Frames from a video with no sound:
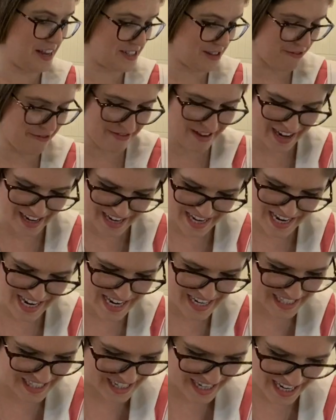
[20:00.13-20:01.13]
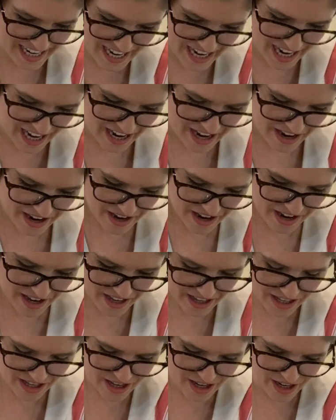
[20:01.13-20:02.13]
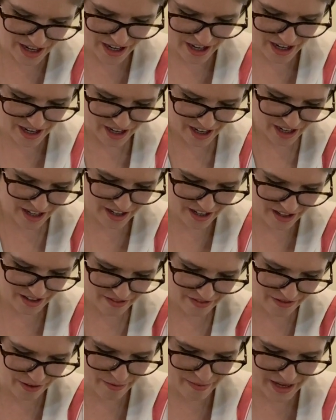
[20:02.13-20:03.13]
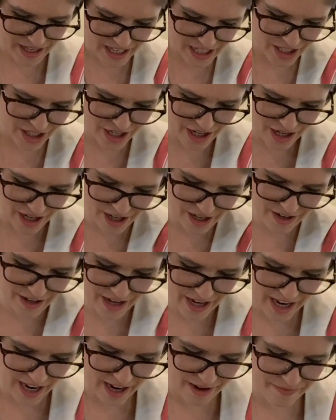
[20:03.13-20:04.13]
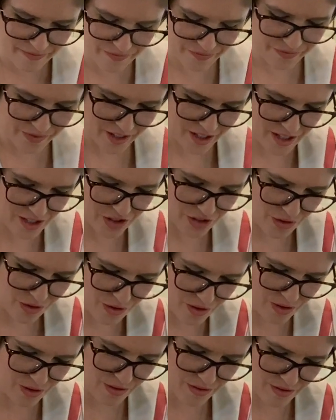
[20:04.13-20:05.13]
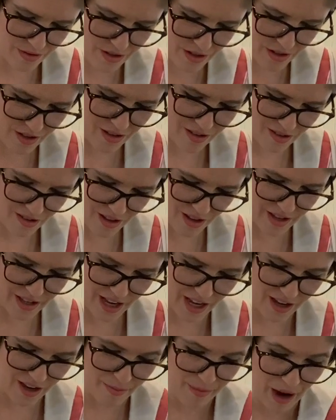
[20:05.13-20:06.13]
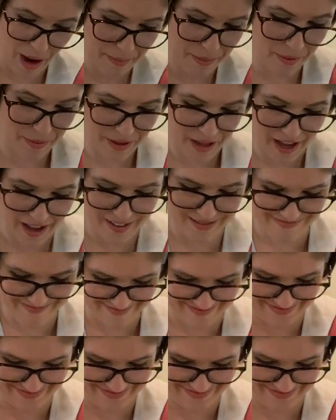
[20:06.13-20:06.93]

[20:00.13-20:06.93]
is a very easy year for me this year. So yeah, I'm happy with that.